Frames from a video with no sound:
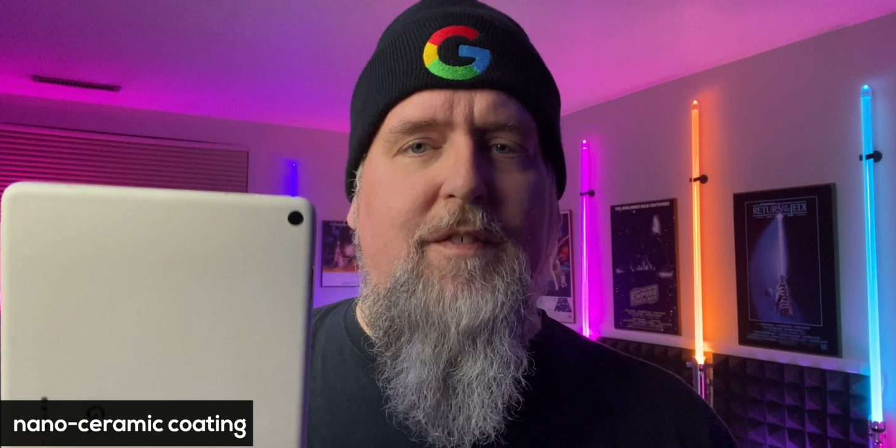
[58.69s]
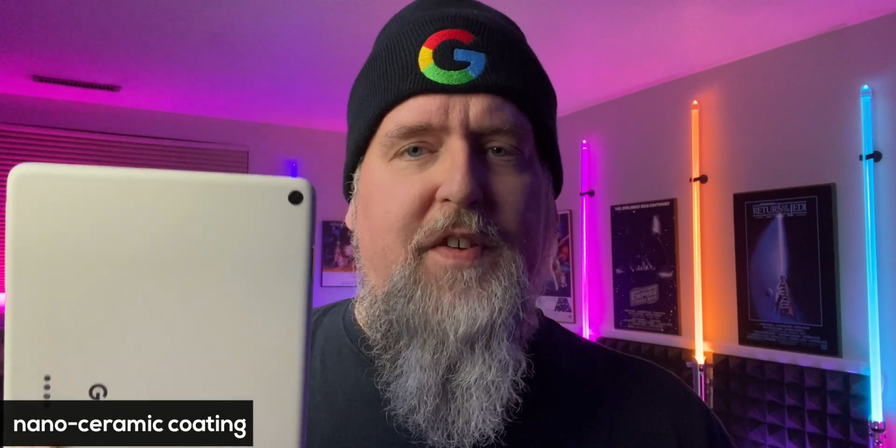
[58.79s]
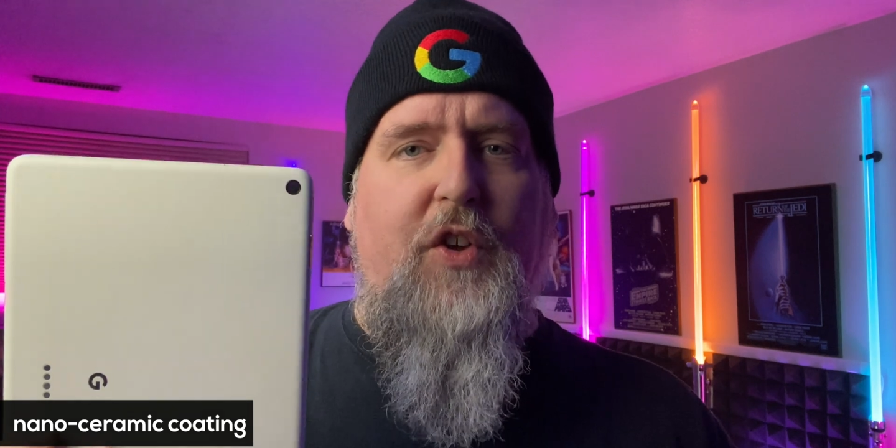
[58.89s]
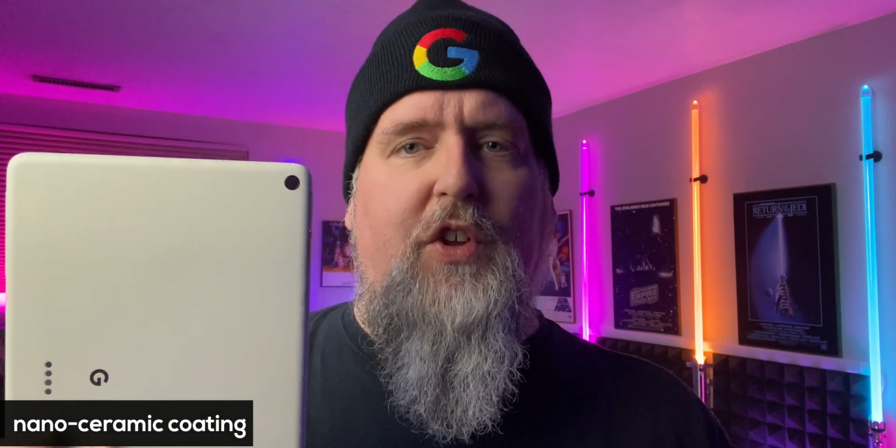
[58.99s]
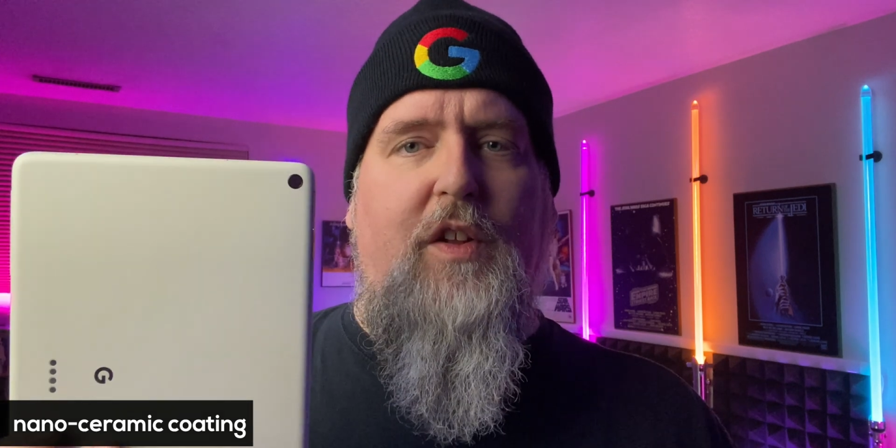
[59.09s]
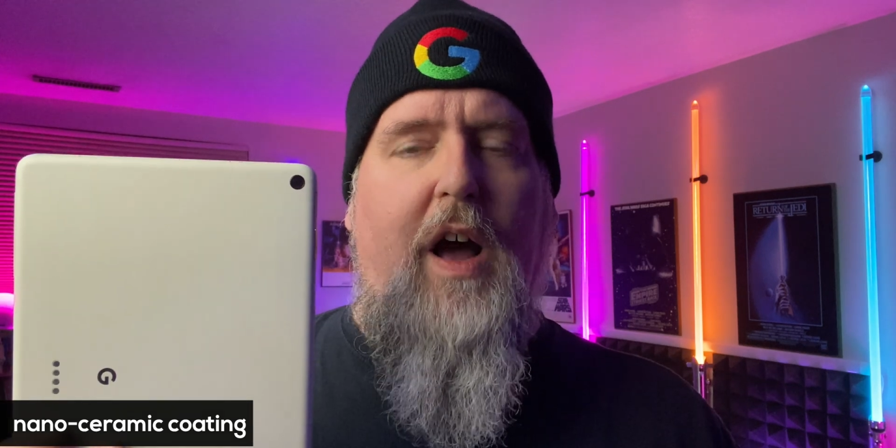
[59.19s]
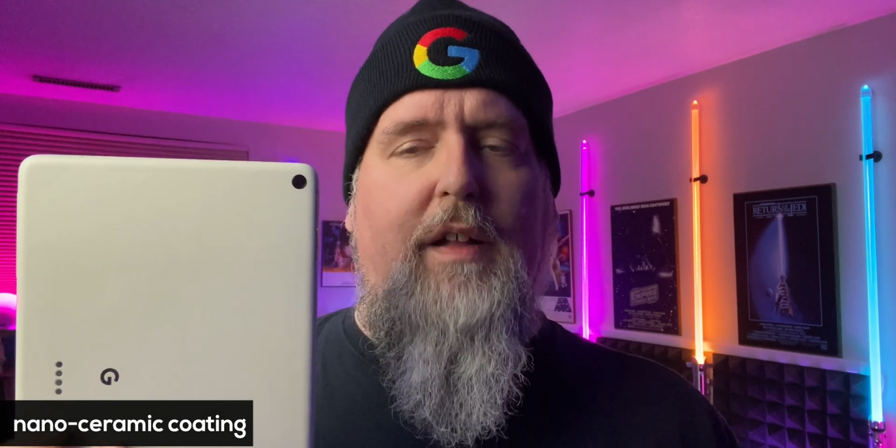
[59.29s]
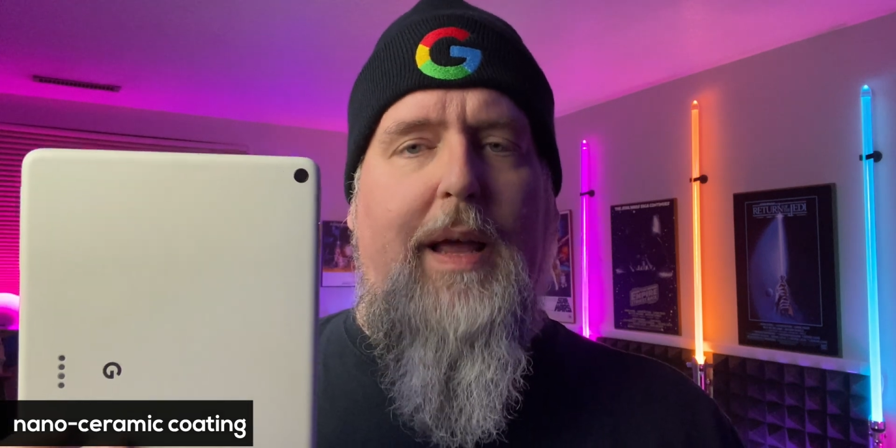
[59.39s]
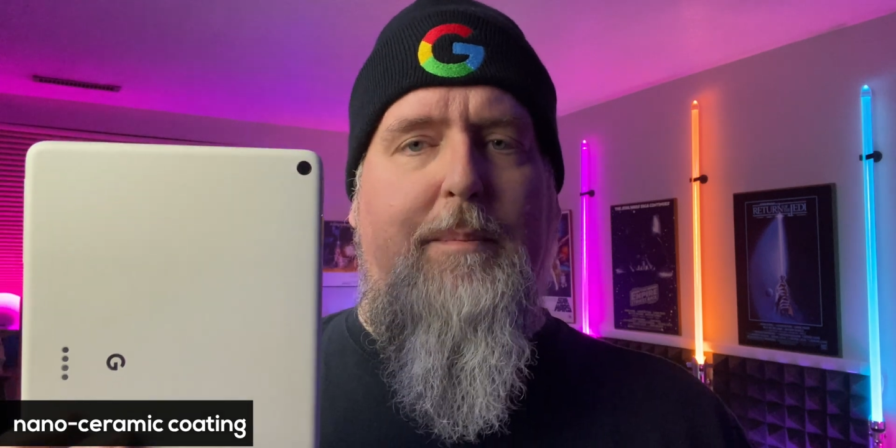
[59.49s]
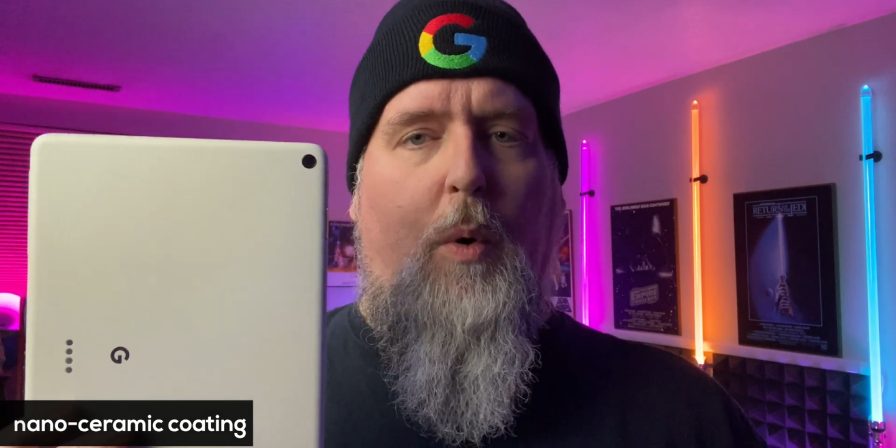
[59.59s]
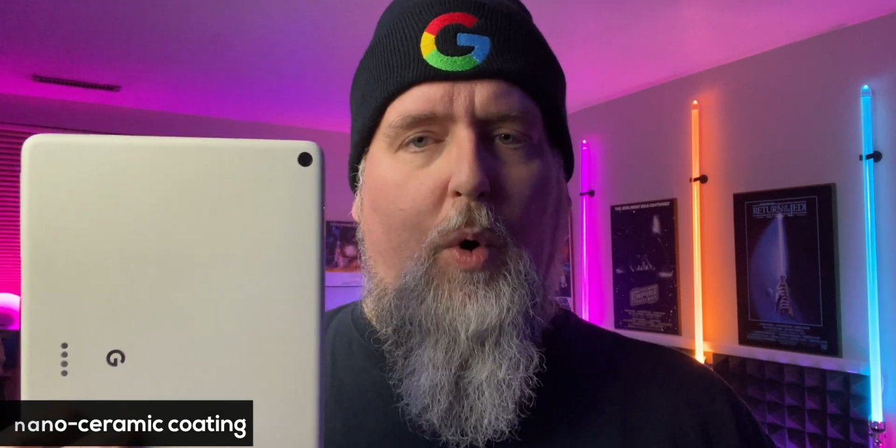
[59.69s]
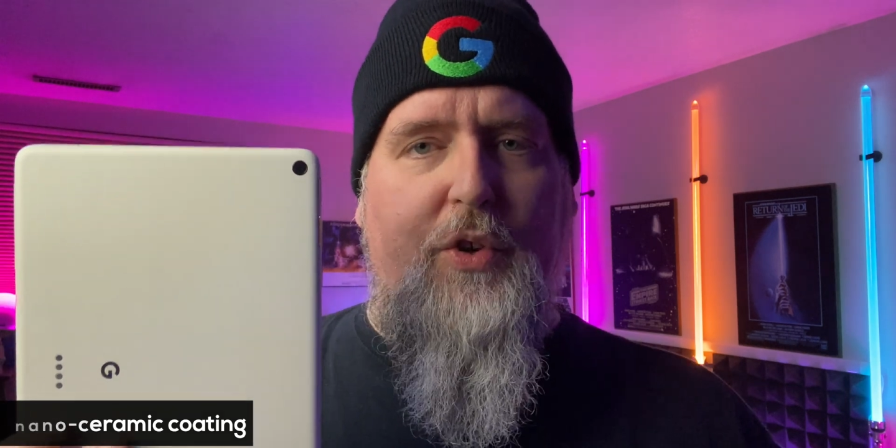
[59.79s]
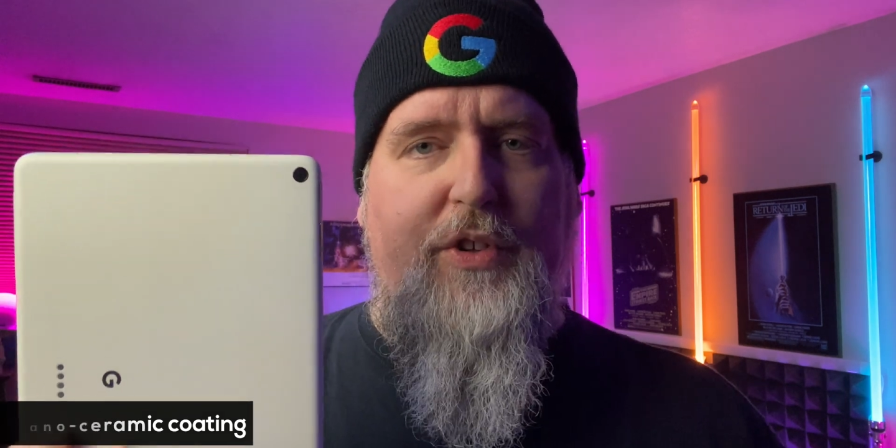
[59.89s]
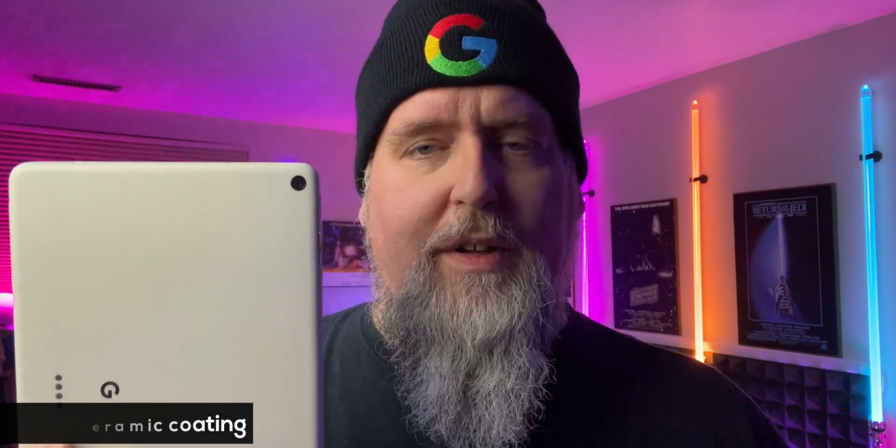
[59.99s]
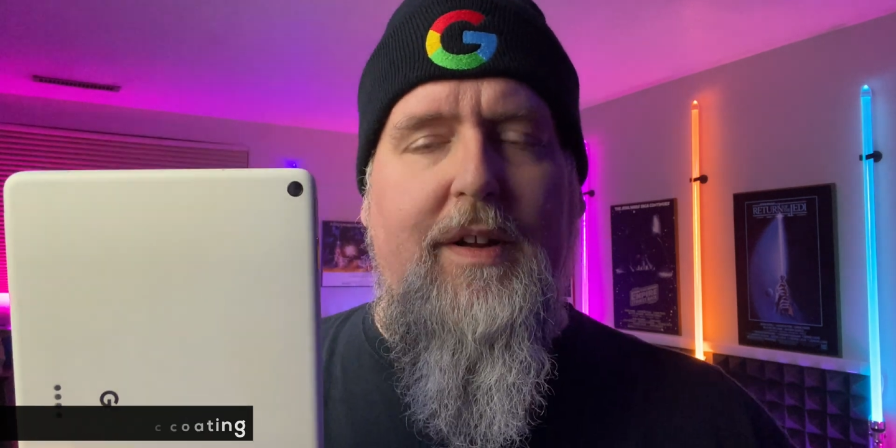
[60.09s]
Feels a lot like
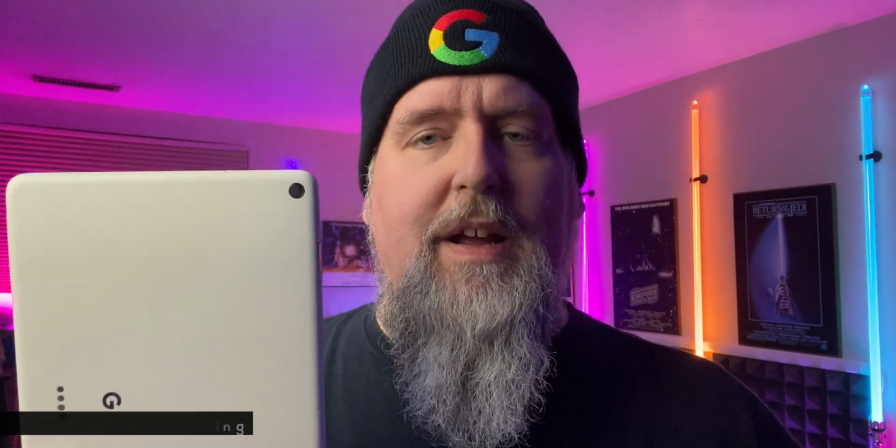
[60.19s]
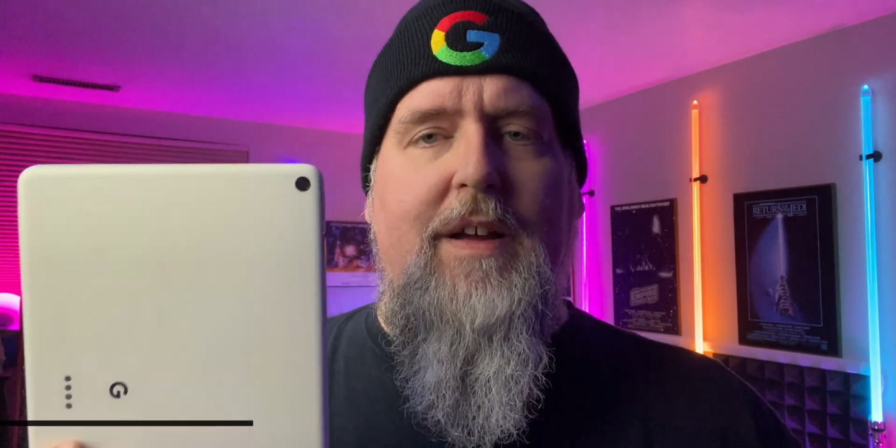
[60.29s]
porcelain.